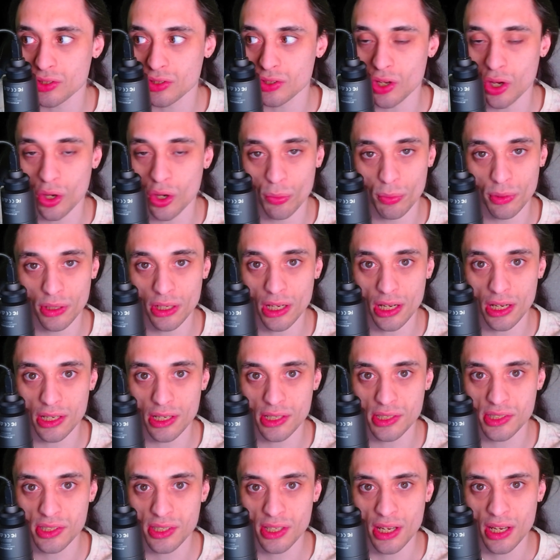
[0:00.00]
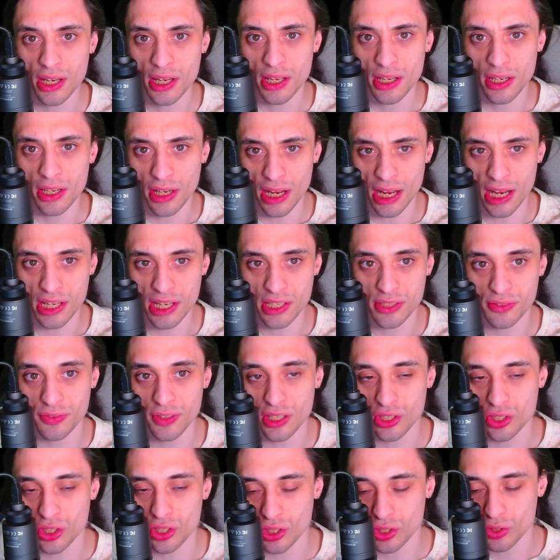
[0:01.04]
OBS, it has
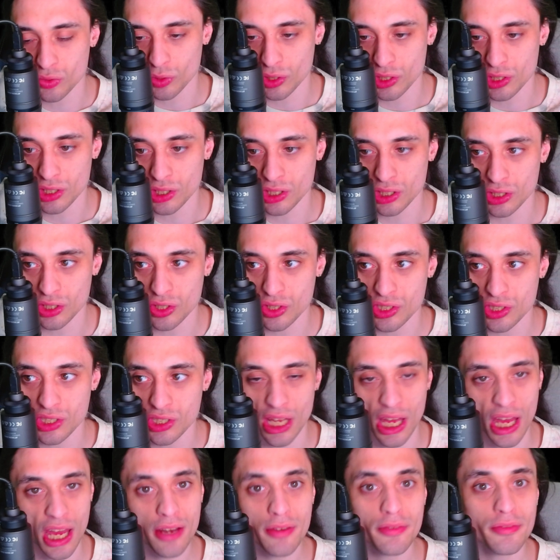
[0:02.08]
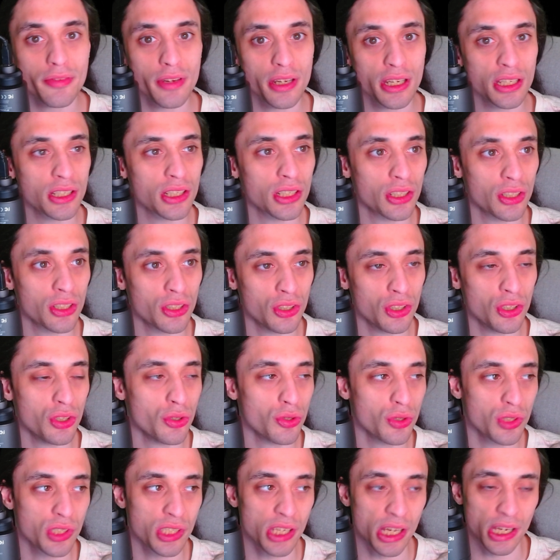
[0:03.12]
features where you can use the NVENC
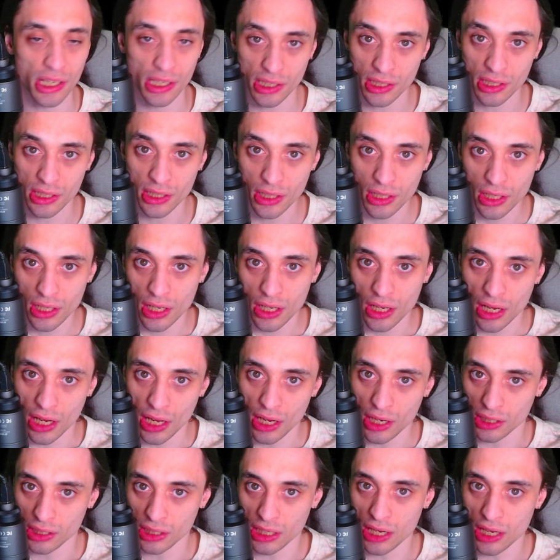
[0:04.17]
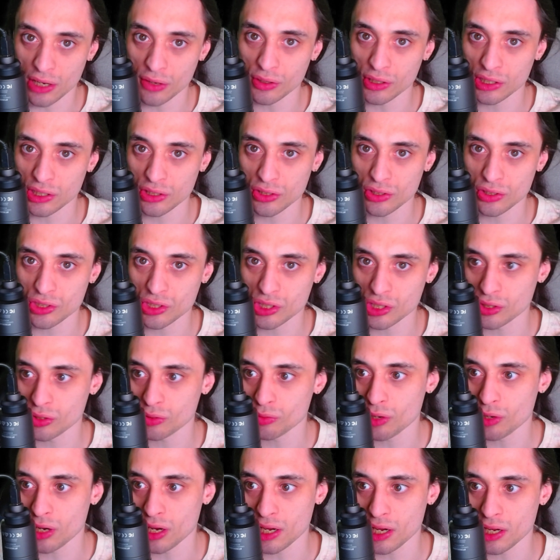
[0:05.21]
new setting and allowing you
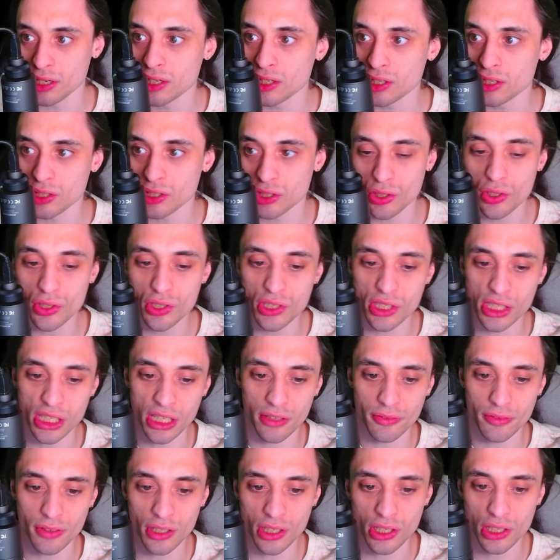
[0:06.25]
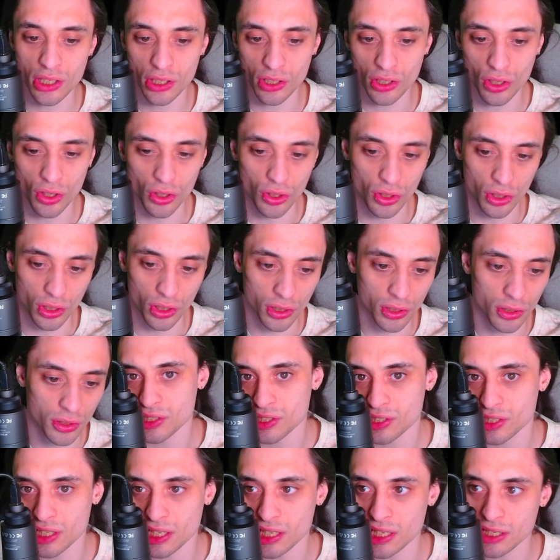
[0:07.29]
to use the NVIDIA encoder.
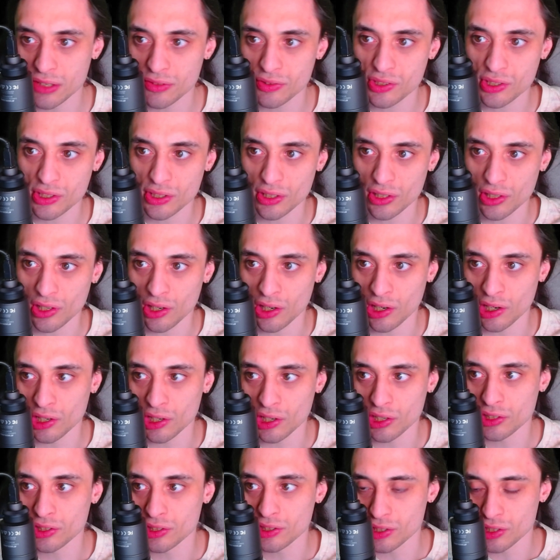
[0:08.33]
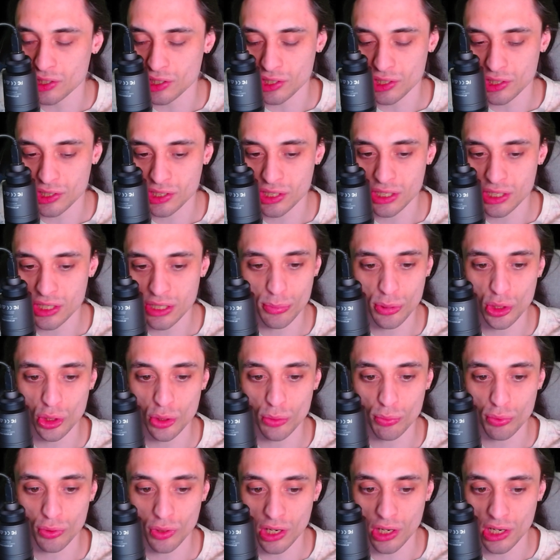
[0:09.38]
Saves on your CPU
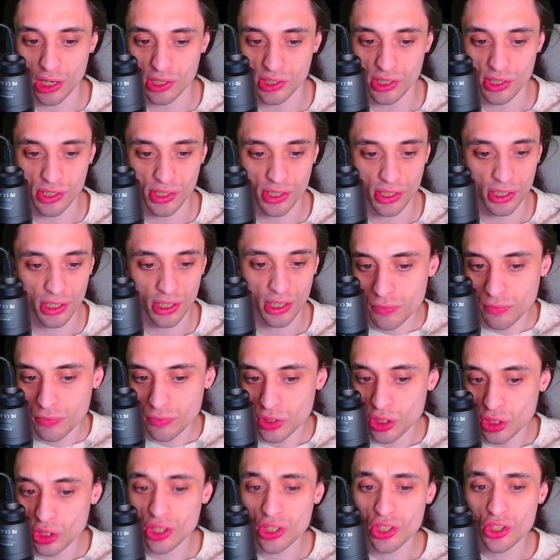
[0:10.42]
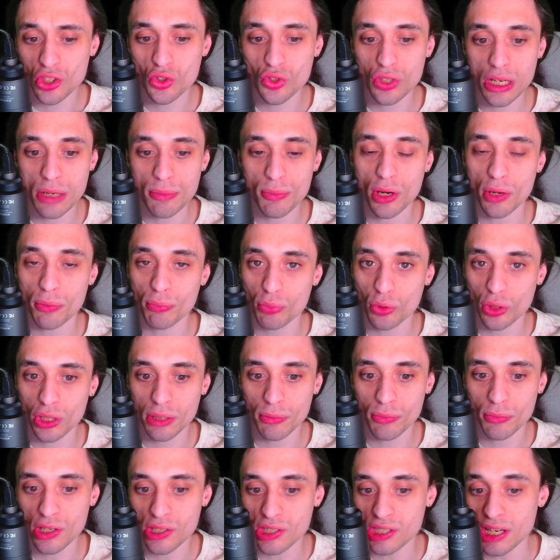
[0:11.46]
processing. You can stream on pretty
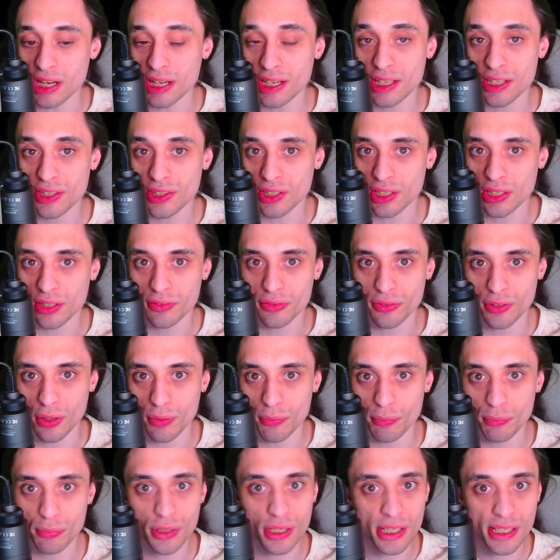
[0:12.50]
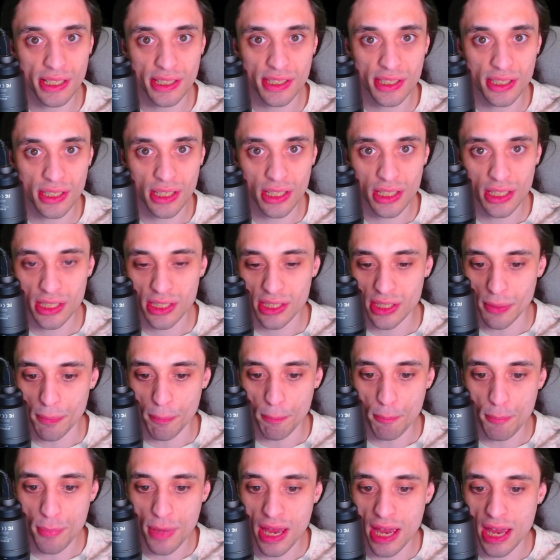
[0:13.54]
much anything from PC to
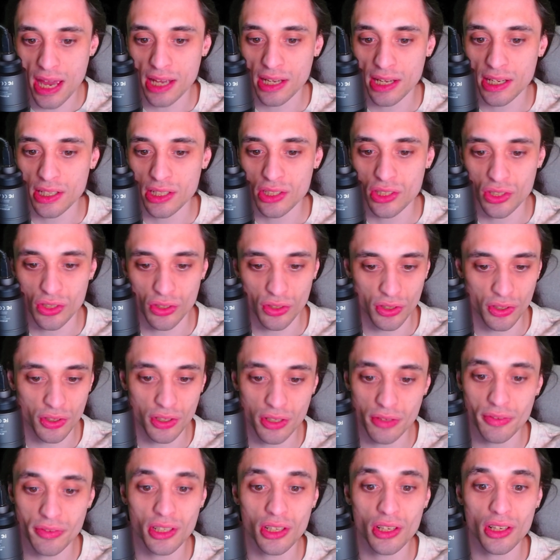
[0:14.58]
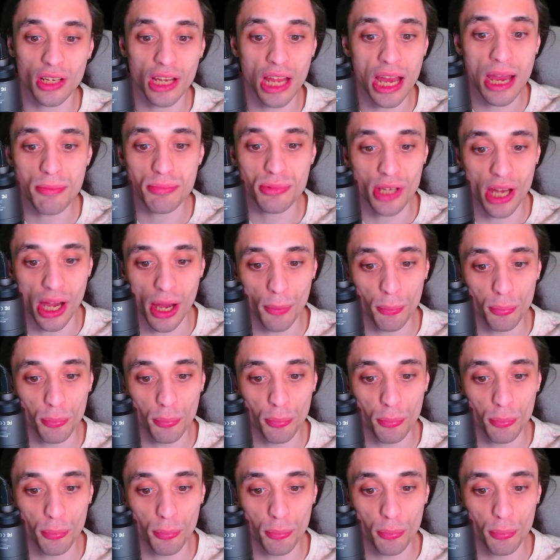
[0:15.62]
Mac to even your laptop,